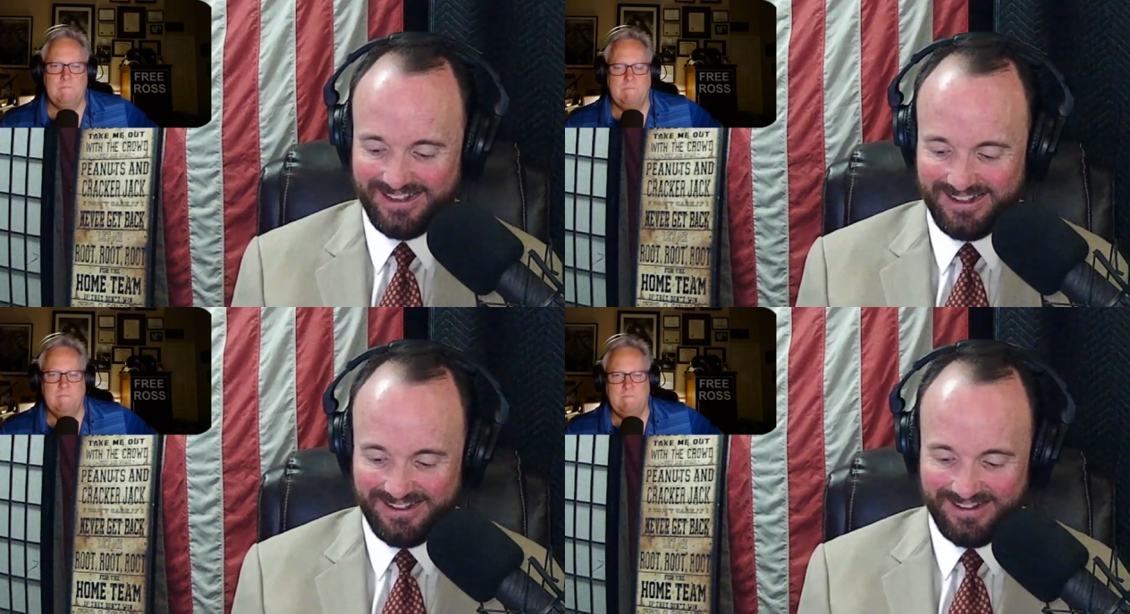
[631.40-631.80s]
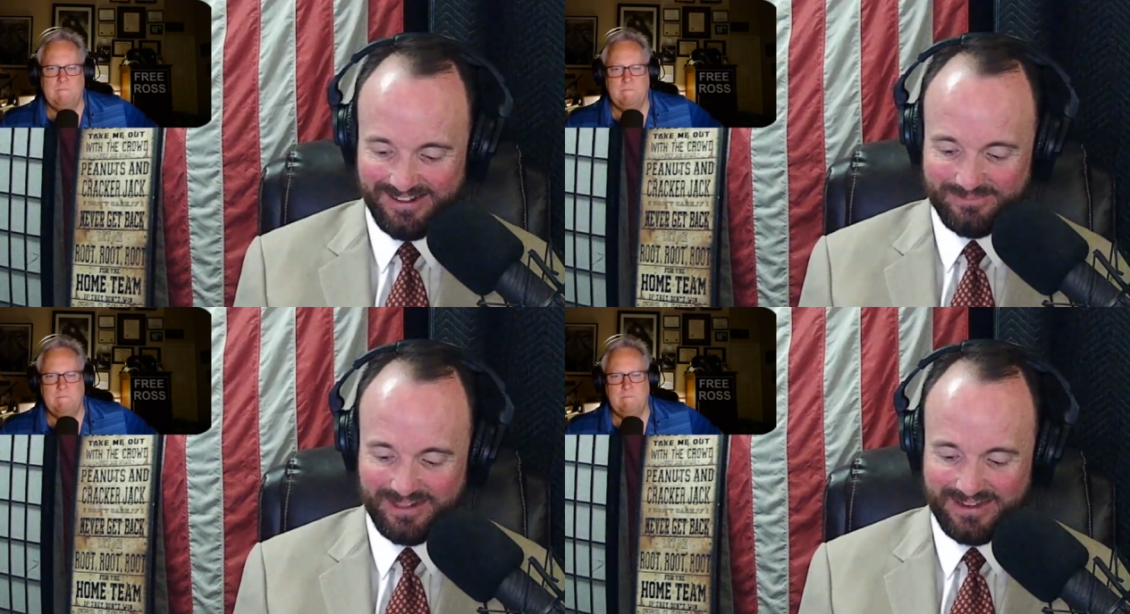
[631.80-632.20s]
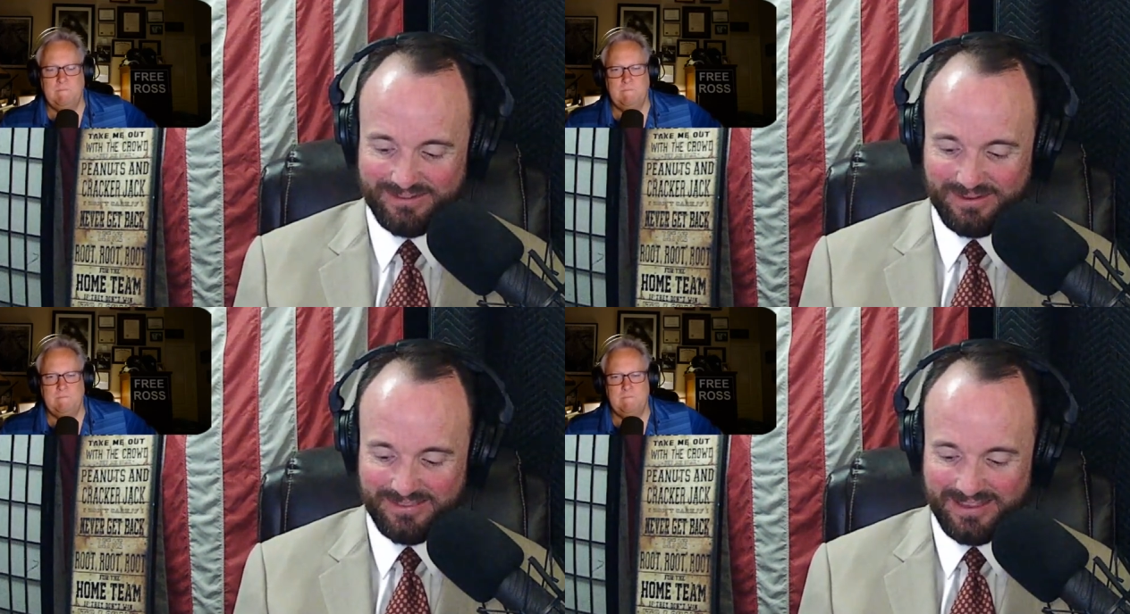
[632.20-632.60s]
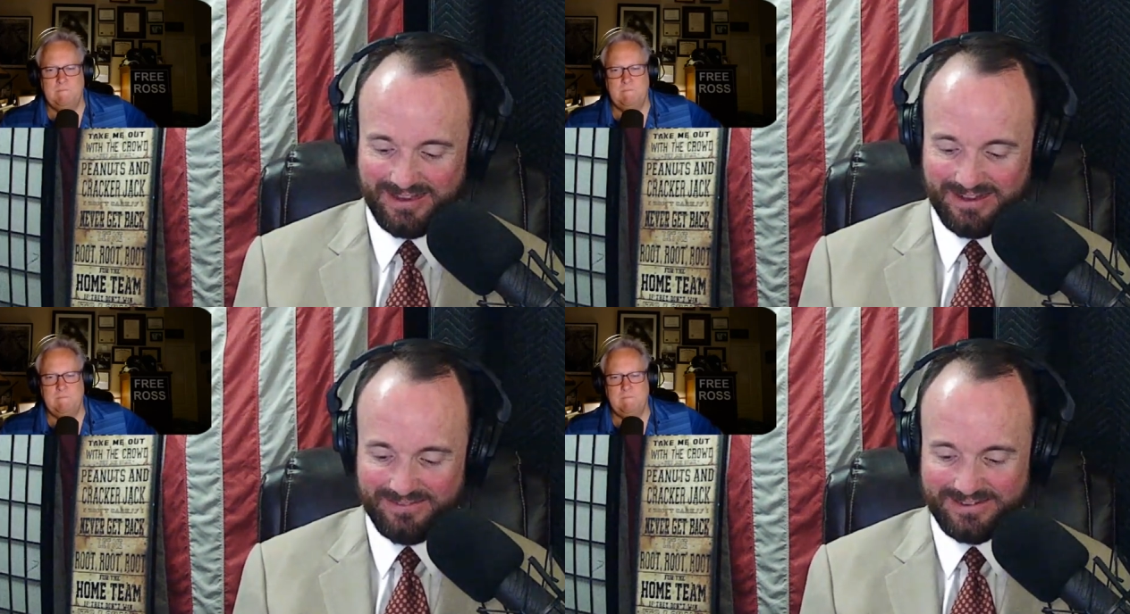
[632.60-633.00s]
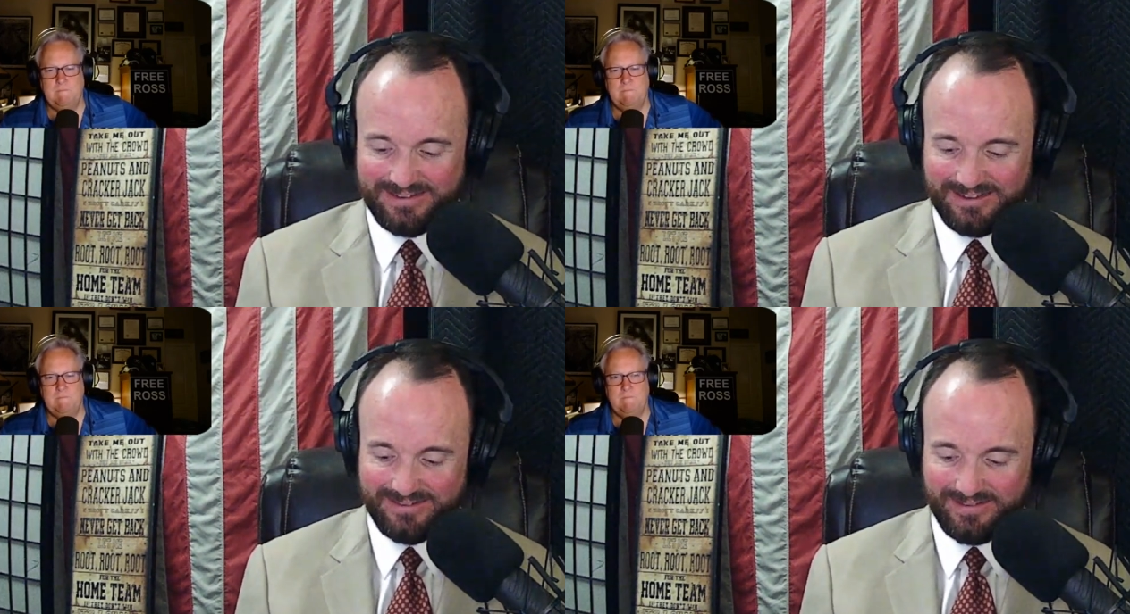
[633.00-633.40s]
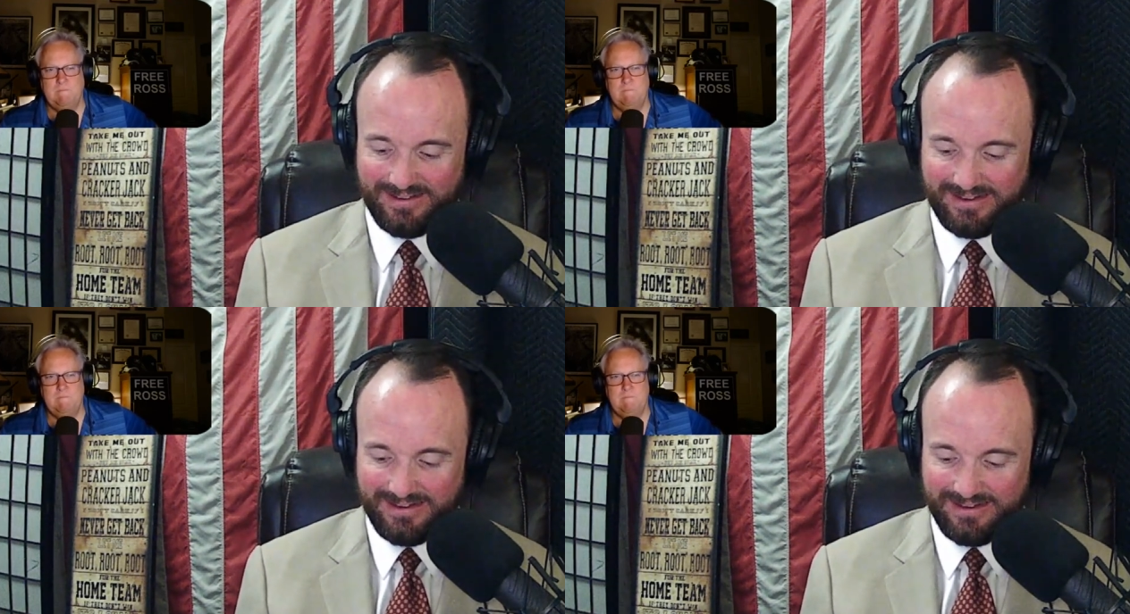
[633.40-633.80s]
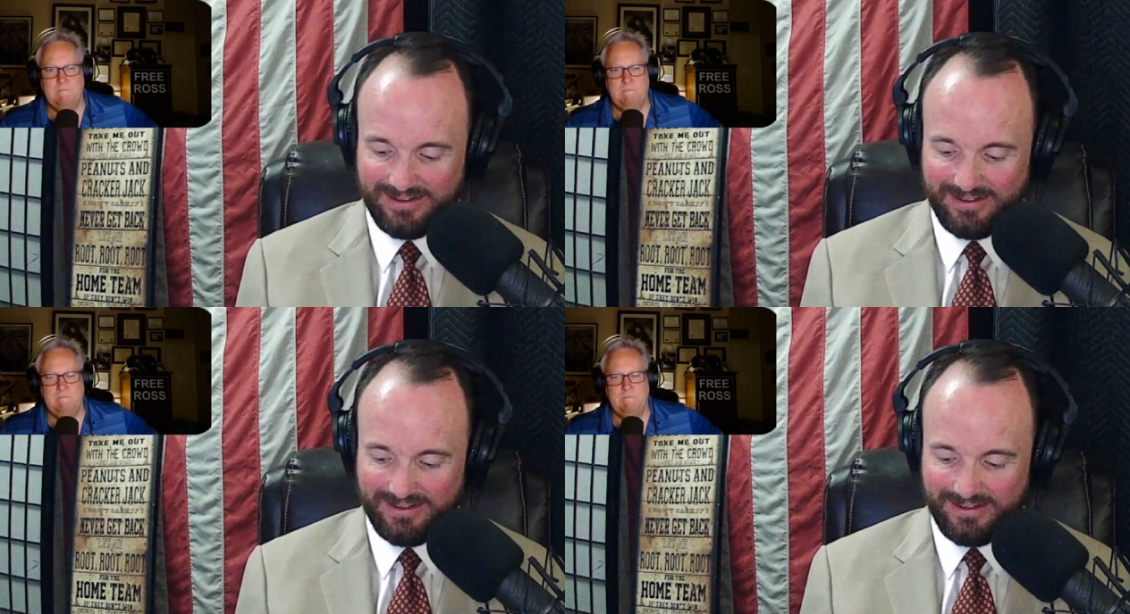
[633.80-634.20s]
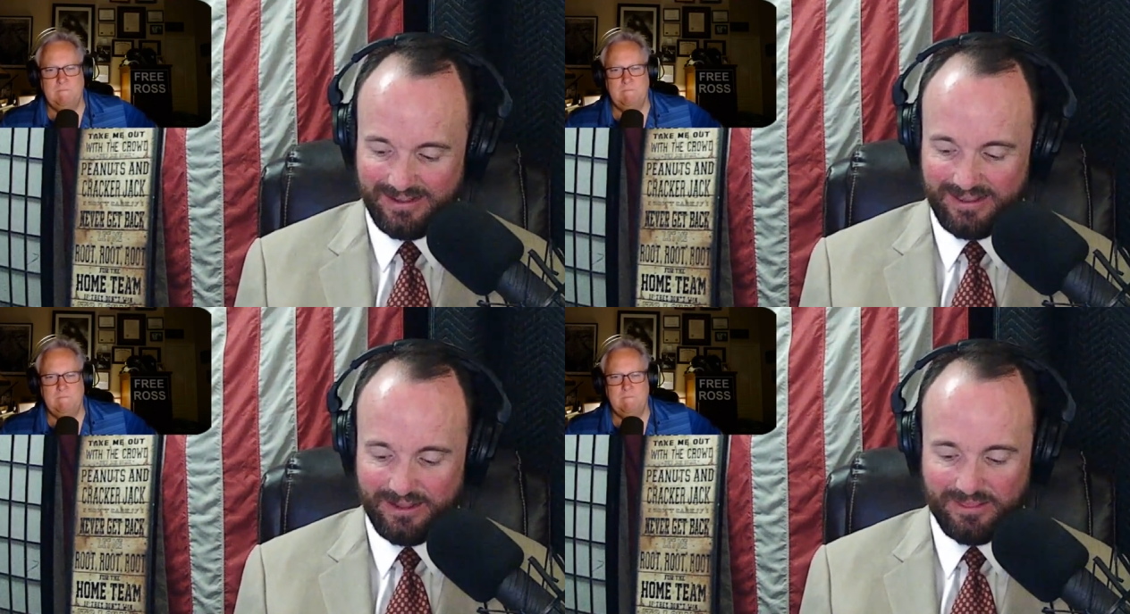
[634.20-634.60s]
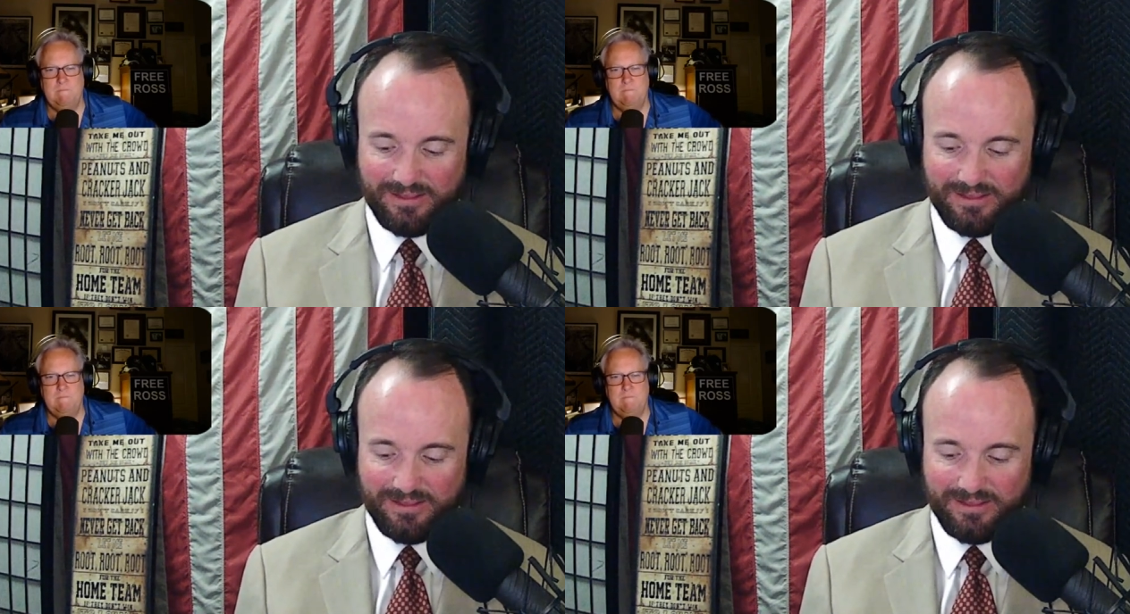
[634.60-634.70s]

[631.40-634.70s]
Speaker 1: I'm glad you brought that up. He talked about, uh, you know,